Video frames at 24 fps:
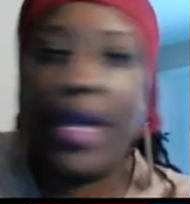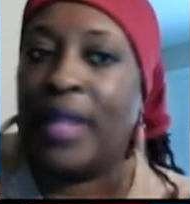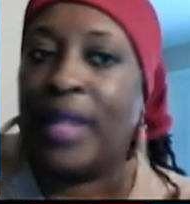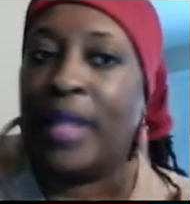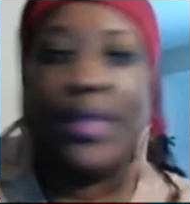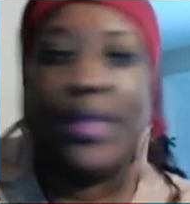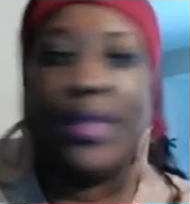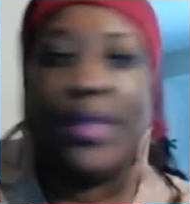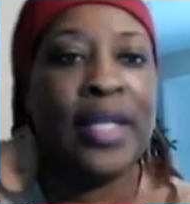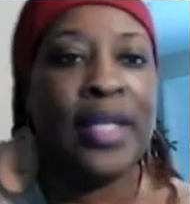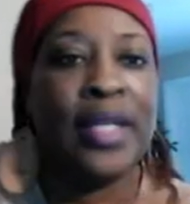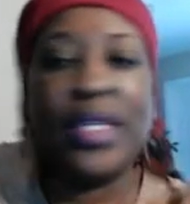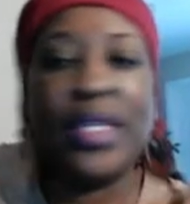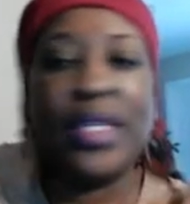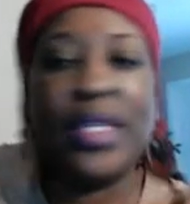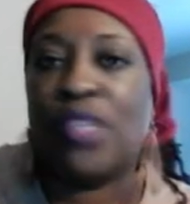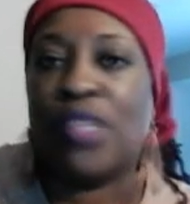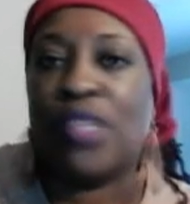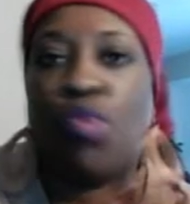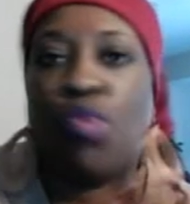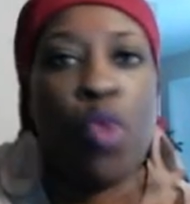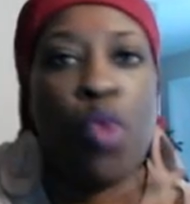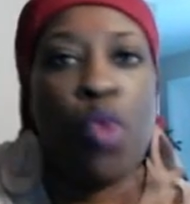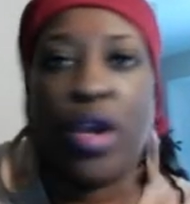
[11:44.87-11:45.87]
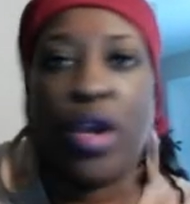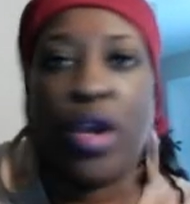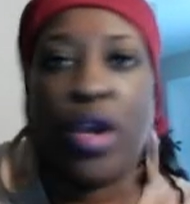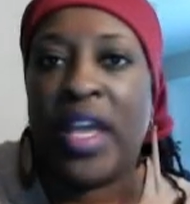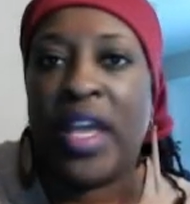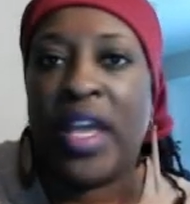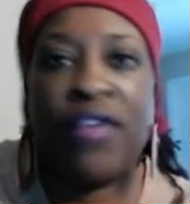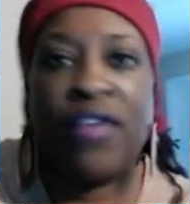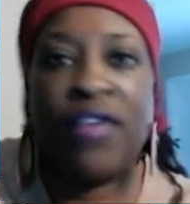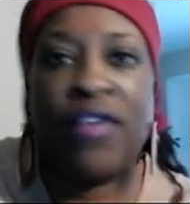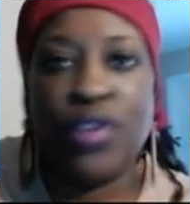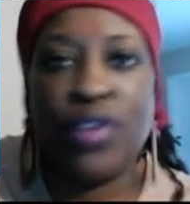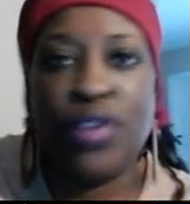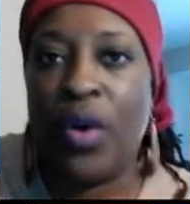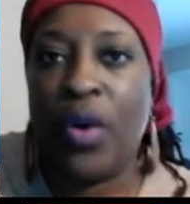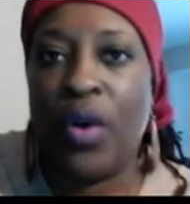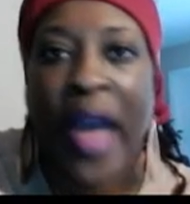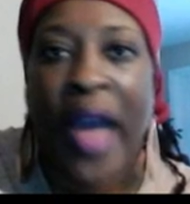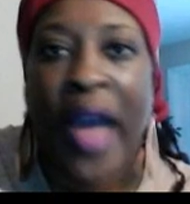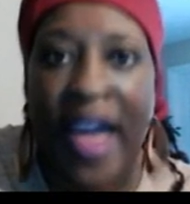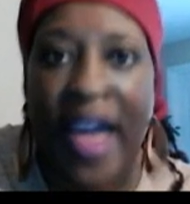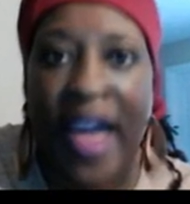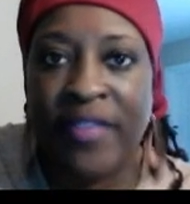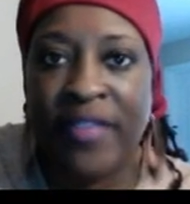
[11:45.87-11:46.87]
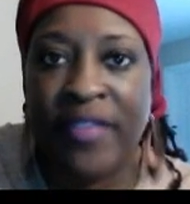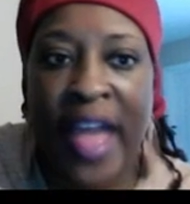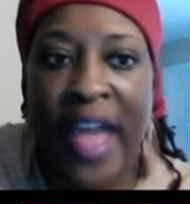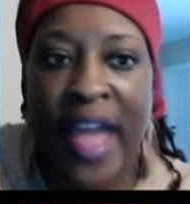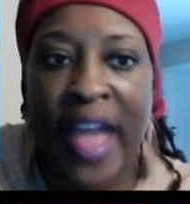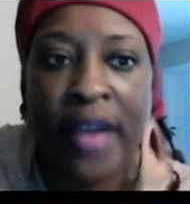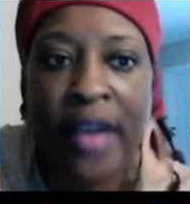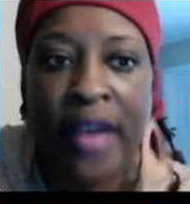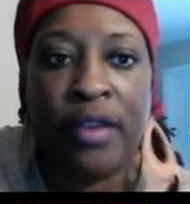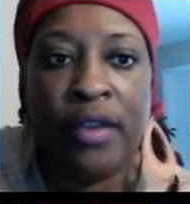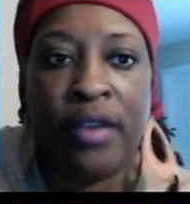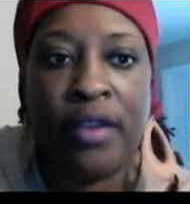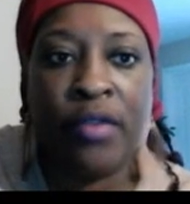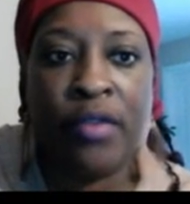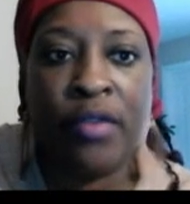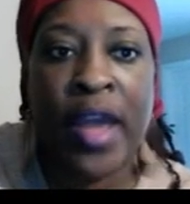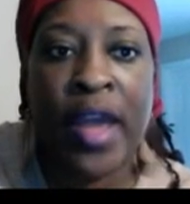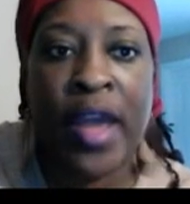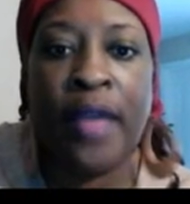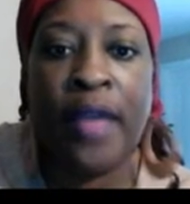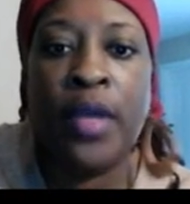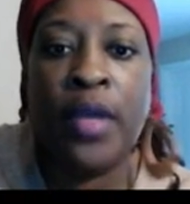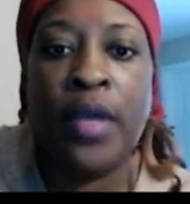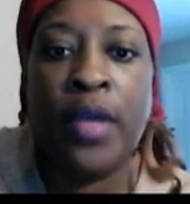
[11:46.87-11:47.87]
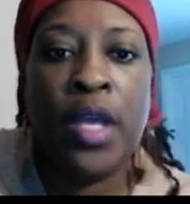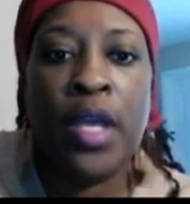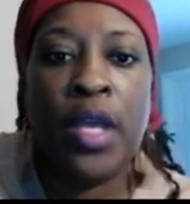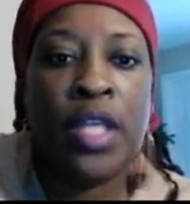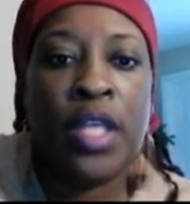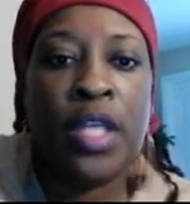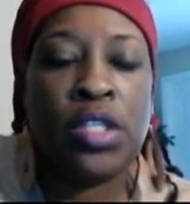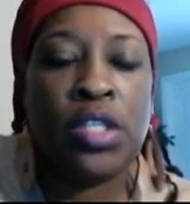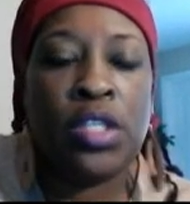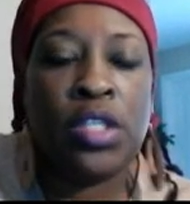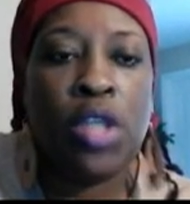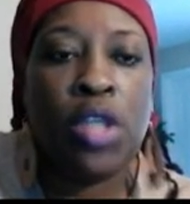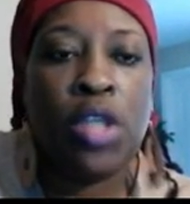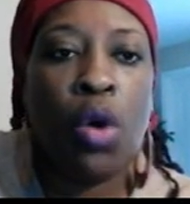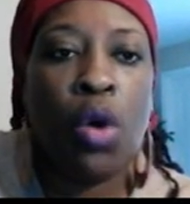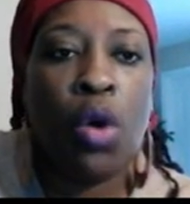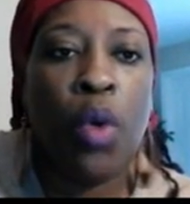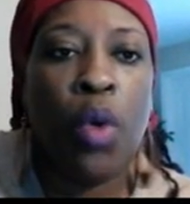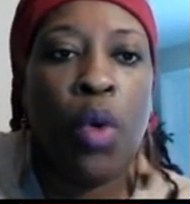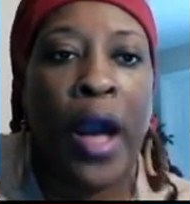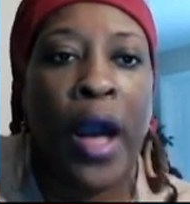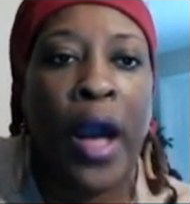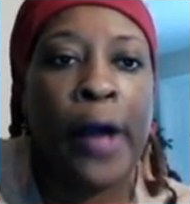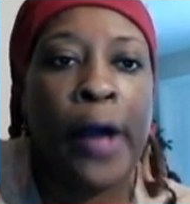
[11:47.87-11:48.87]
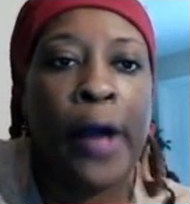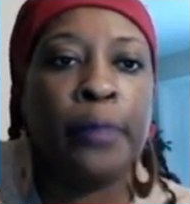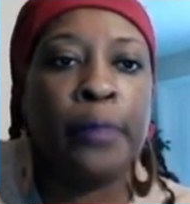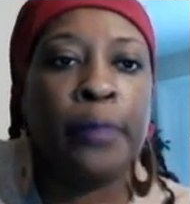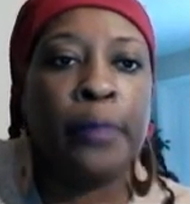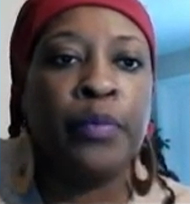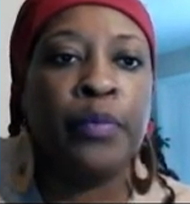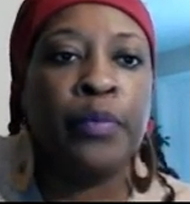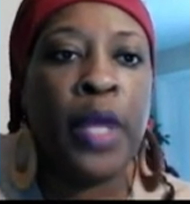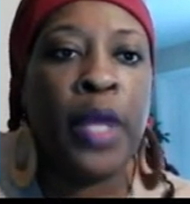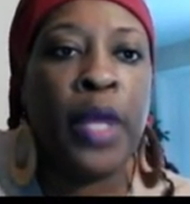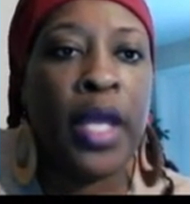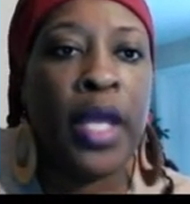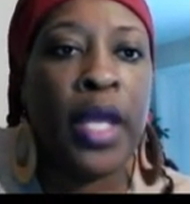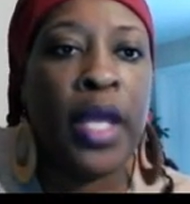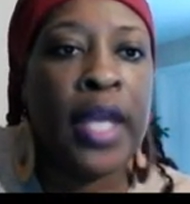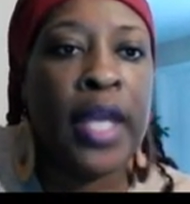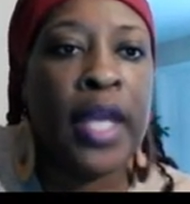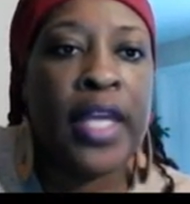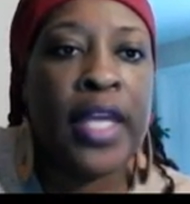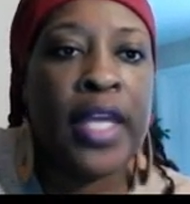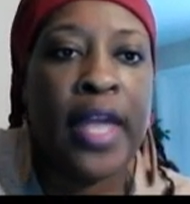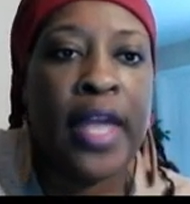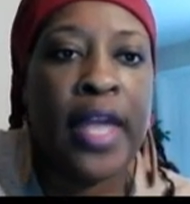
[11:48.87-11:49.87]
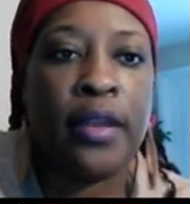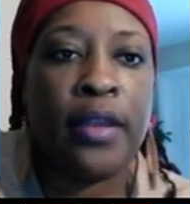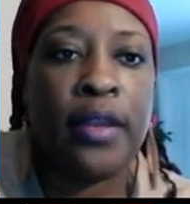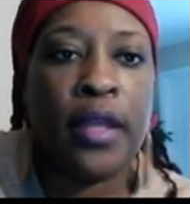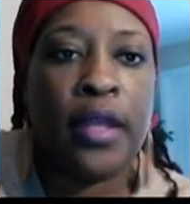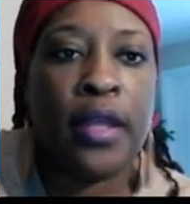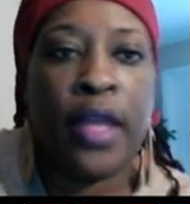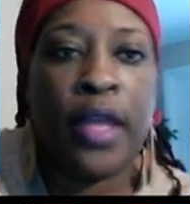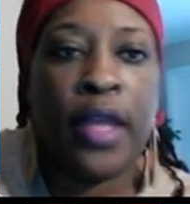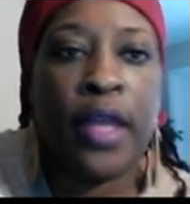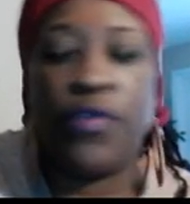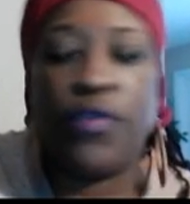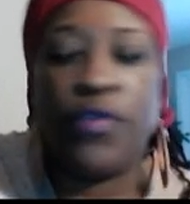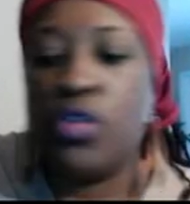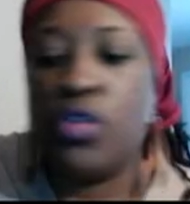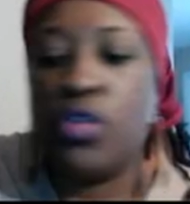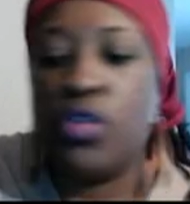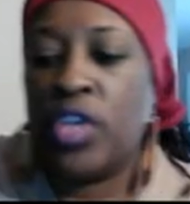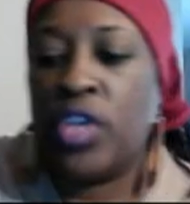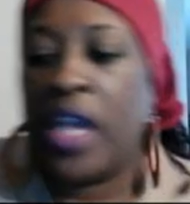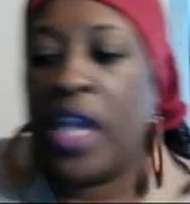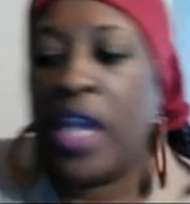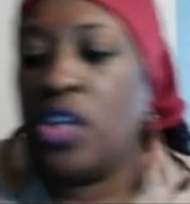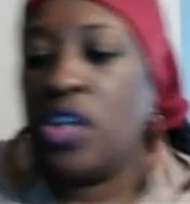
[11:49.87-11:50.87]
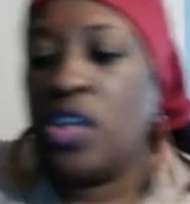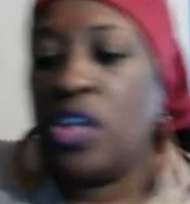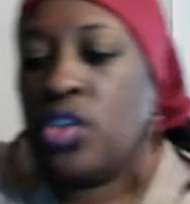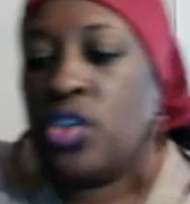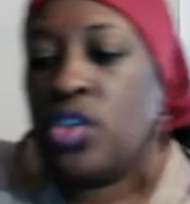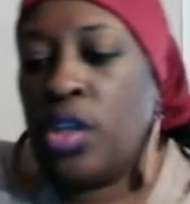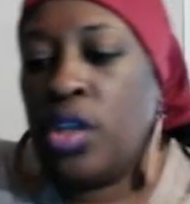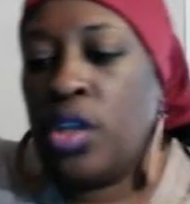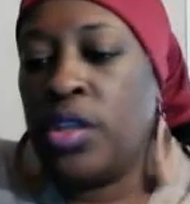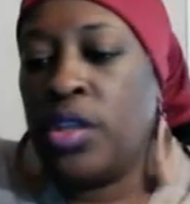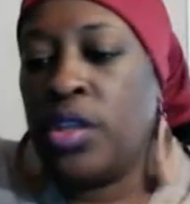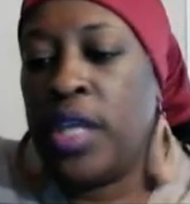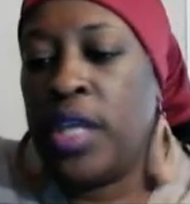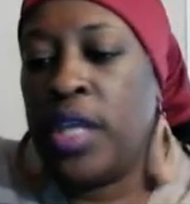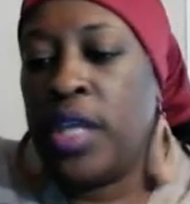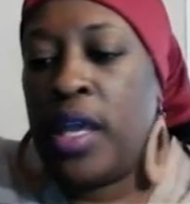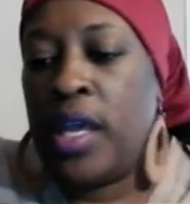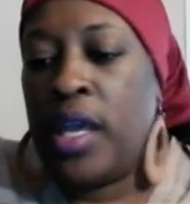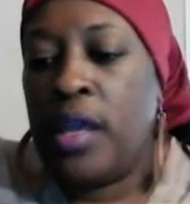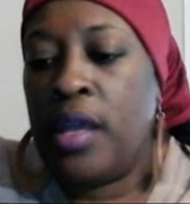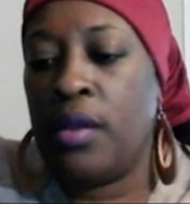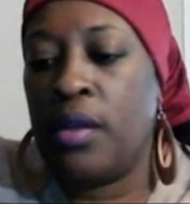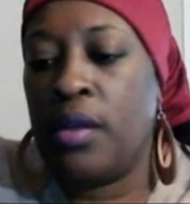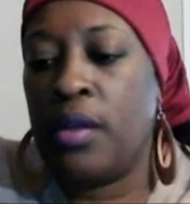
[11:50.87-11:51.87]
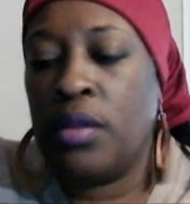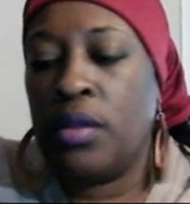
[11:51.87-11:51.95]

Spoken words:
None of this will work if you don't have that, right? So, and again, if you change the